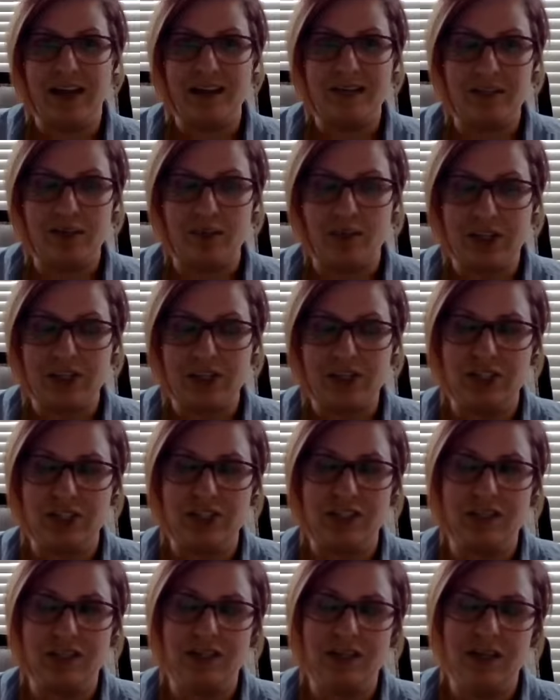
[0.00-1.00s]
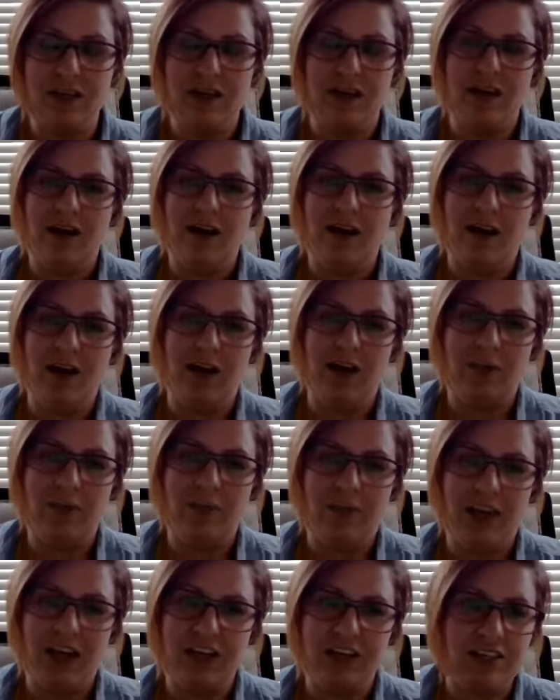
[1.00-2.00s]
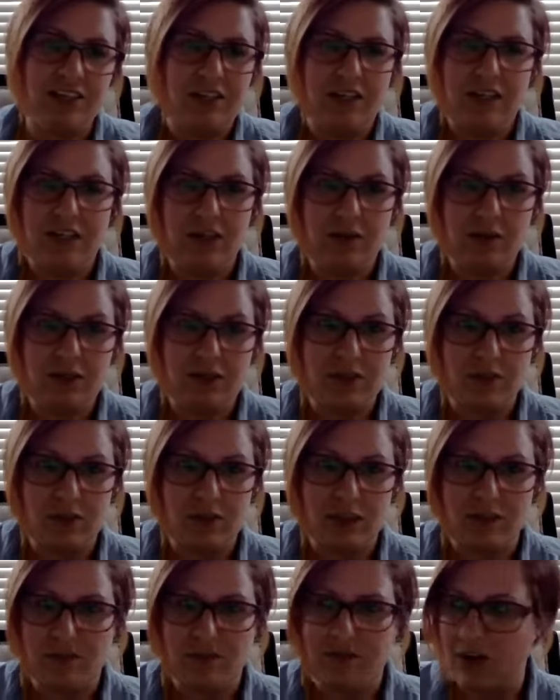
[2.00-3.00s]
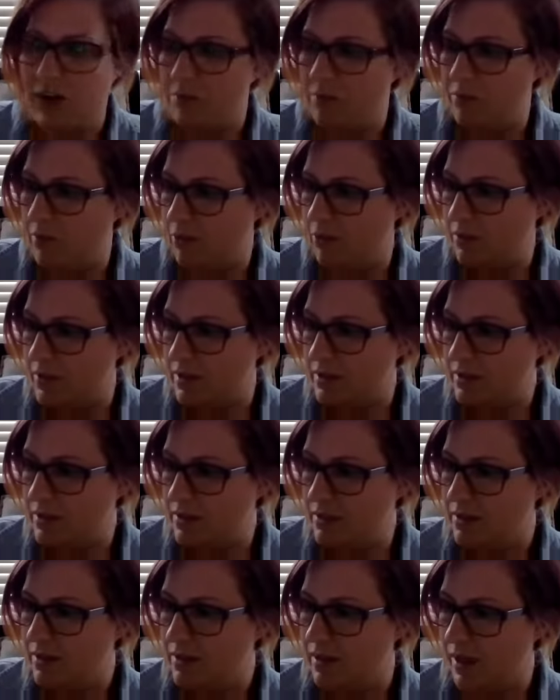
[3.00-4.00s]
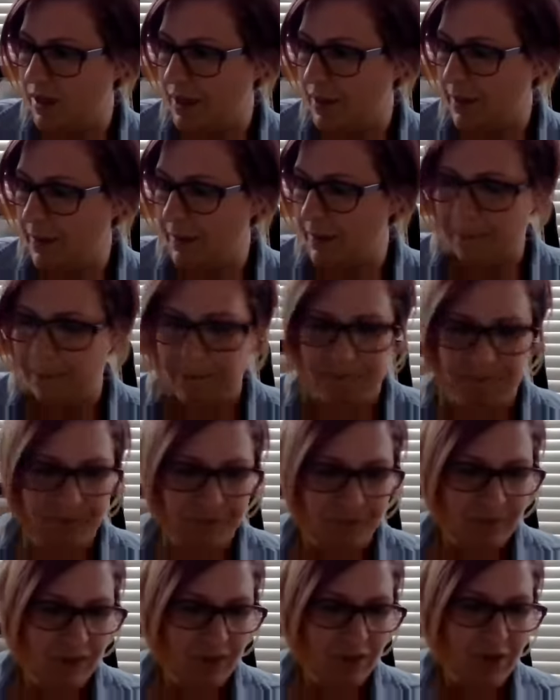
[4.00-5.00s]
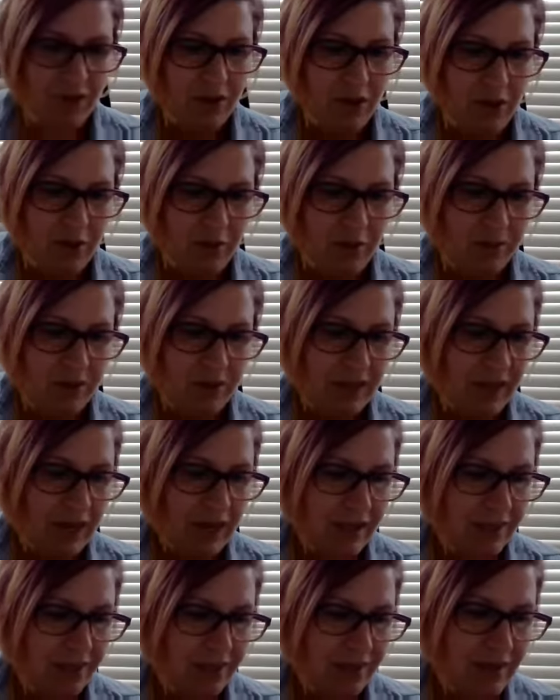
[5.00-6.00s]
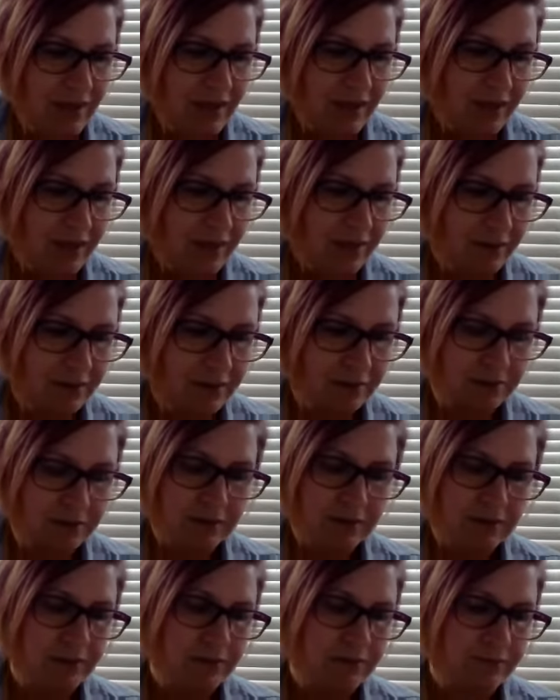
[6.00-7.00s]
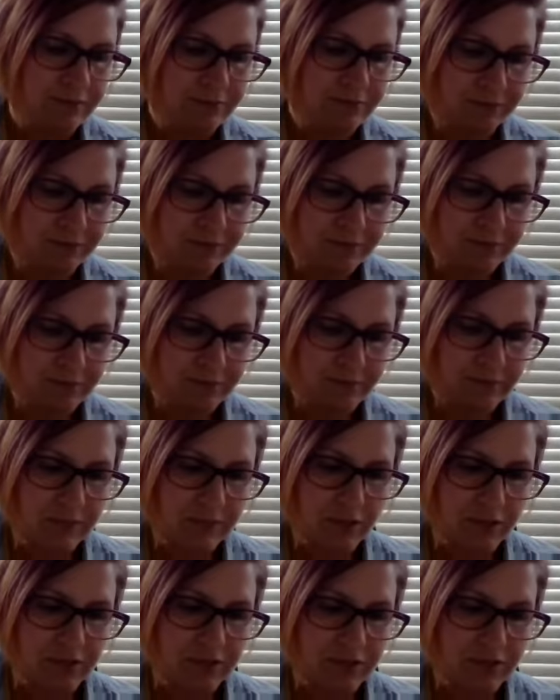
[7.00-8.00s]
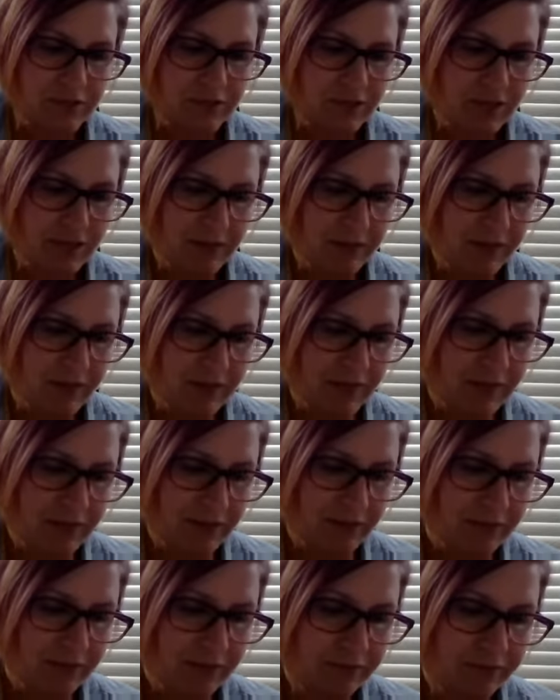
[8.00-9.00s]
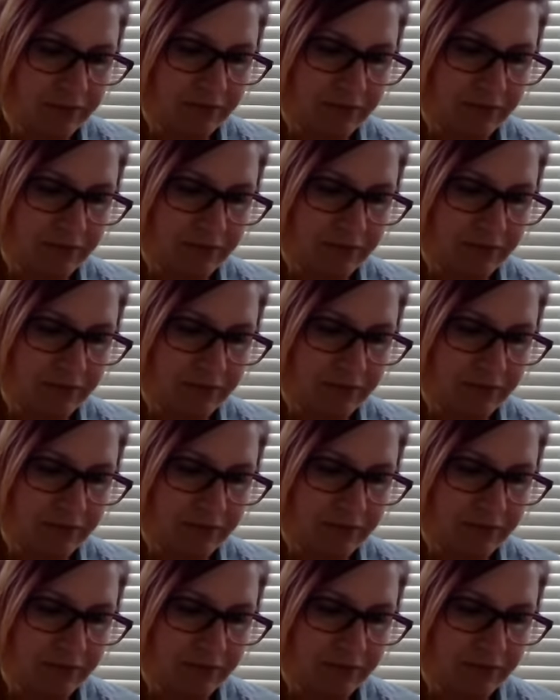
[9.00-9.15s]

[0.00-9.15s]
ask the questions. I just think that it was a really fun bonus. But I think, excuse me, I've been kind of